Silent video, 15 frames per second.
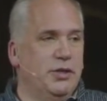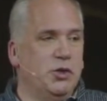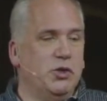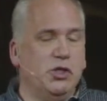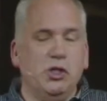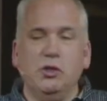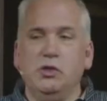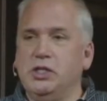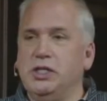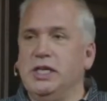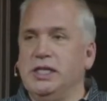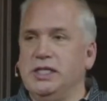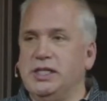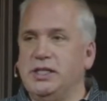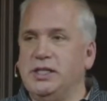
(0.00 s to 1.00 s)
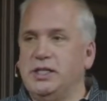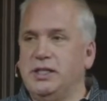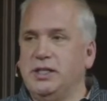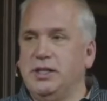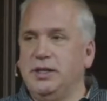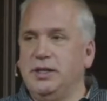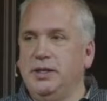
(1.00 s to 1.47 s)
So choose
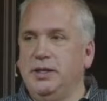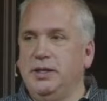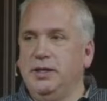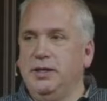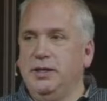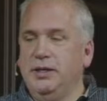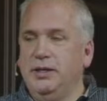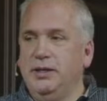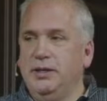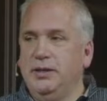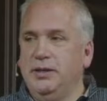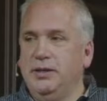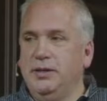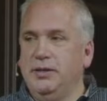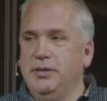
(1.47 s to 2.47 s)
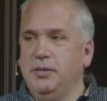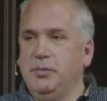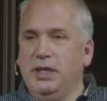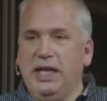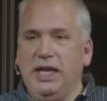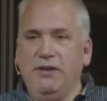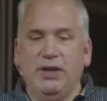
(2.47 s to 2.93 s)
Jesus.
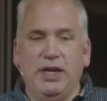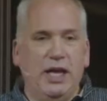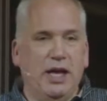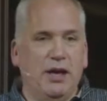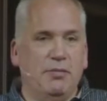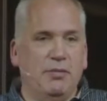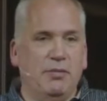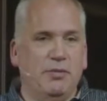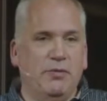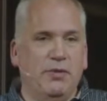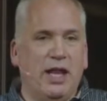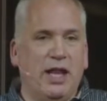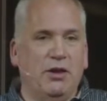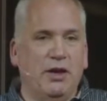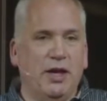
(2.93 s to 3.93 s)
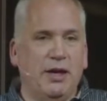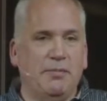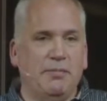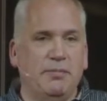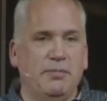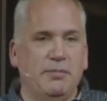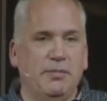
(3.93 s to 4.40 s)
Believe in him. Follow him.
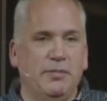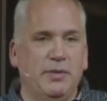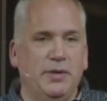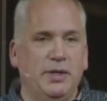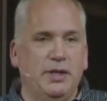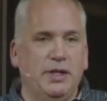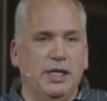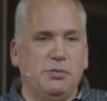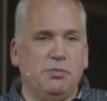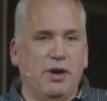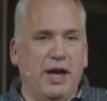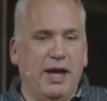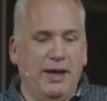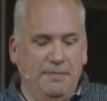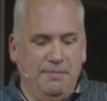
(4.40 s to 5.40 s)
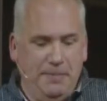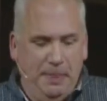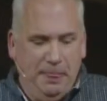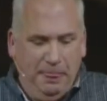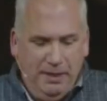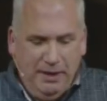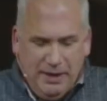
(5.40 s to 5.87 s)
Let's pray.
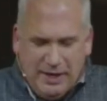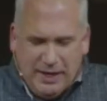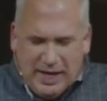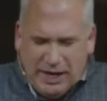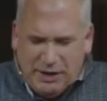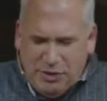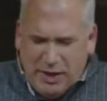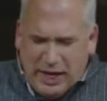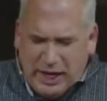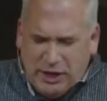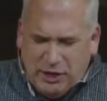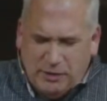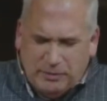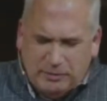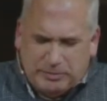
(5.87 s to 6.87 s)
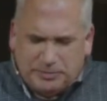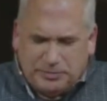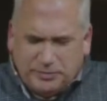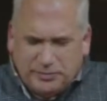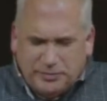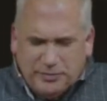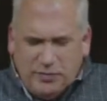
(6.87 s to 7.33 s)
God, thank you.
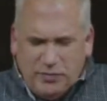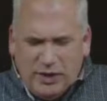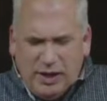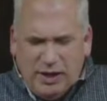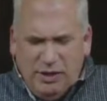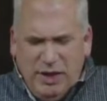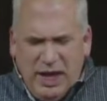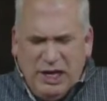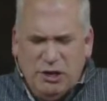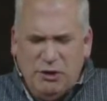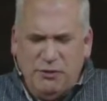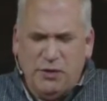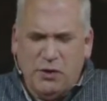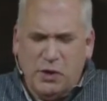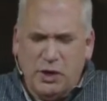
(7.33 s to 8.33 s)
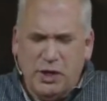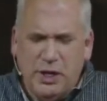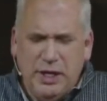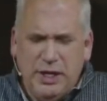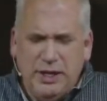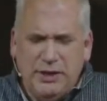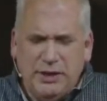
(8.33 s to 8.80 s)
Thank you for
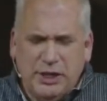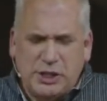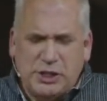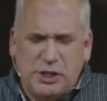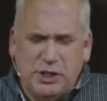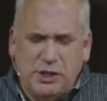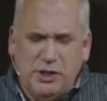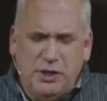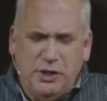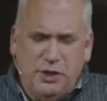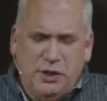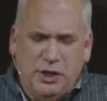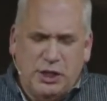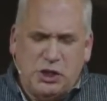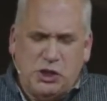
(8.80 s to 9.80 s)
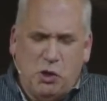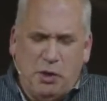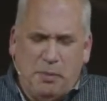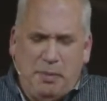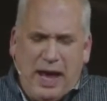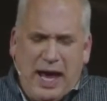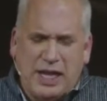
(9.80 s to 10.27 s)
this, this
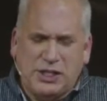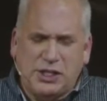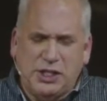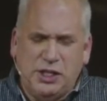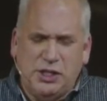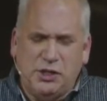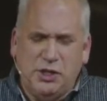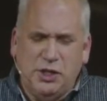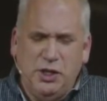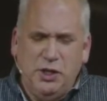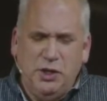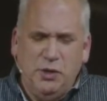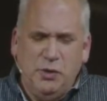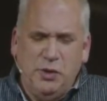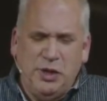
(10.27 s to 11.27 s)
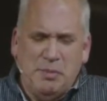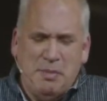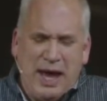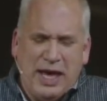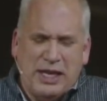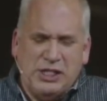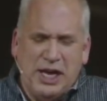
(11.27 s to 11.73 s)
short passage with the
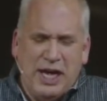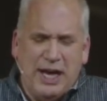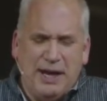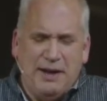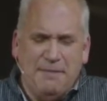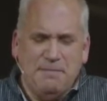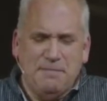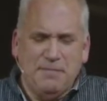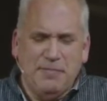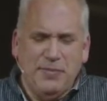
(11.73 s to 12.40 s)
Magi.